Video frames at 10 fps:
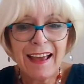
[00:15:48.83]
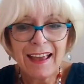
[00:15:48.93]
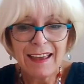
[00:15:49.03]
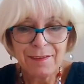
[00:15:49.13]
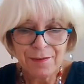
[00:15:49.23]

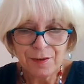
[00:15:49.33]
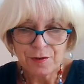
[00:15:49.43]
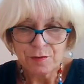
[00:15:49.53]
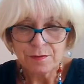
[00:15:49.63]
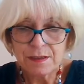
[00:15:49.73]
If you
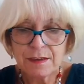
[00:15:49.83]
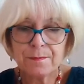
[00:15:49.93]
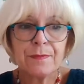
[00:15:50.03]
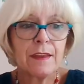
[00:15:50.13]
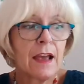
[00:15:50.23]
don't,
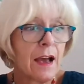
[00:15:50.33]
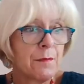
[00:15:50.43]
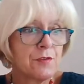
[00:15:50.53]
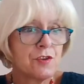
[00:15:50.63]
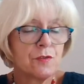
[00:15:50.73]

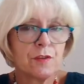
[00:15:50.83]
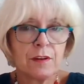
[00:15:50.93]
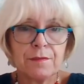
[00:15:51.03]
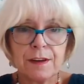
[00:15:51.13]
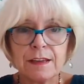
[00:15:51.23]
I'm sure you
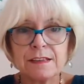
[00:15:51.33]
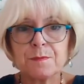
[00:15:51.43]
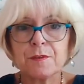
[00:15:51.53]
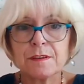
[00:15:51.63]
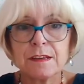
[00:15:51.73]
can find these
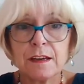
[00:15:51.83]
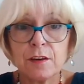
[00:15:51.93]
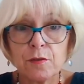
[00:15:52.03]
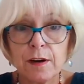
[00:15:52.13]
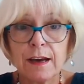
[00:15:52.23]
books in
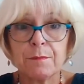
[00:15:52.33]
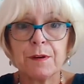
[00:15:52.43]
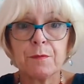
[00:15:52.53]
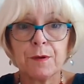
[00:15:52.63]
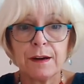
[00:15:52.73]
your
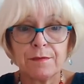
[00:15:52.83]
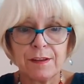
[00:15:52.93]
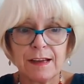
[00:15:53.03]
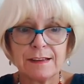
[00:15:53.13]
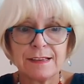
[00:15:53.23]
library, wherever
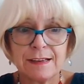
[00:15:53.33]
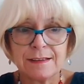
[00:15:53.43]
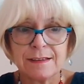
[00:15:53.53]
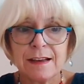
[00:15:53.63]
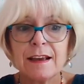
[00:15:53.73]
that
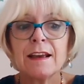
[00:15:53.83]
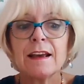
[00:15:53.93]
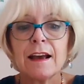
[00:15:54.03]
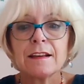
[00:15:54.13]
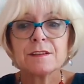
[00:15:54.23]
is.
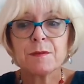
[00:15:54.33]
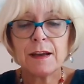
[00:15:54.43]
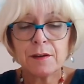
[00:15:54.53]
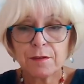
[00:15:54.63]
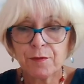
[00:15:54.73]
So
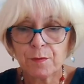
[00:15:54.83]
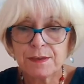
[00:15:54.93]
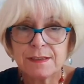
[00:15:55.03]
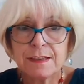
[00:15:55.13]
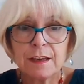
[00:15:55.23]
I look forward
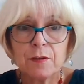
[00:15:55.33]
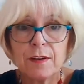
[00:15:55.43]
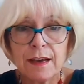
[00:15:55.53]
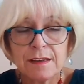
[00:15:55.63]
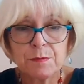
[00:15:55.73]
to seeing you
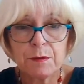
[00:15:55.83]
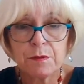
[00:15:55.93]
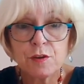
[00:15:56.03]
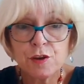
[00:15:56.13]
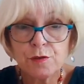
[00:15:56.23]
next week
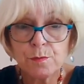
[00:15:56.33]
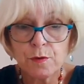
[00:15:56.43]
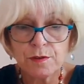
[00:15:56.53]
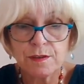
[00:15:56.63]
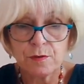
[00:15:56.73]
with 2
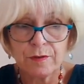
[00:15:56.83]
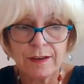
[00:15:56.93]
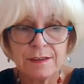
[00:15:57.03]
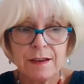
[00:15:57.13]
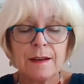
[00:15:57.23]
more
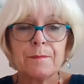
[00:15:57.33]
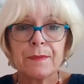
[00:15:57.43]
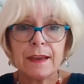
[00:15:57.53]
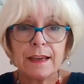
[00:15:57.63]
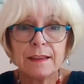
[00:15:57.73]
stories.
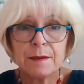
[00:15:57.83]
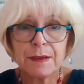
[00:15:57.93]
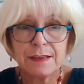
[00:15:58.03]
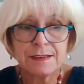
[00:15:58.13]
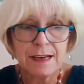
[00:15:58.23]
In the
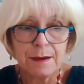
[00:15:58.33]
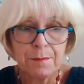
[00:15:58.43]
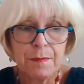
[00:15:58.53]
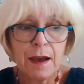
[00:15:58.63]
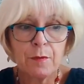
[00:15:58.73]

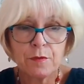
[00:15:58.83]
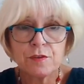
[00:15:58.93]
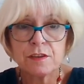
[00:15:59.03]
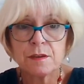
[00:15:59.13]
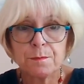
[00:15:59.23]
meantime, I
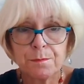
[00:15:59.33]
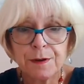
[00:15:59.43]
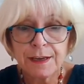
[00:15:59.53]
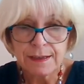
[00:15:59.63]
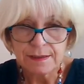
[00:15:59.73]
want you to
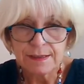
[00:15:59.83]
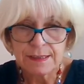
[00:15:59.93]
please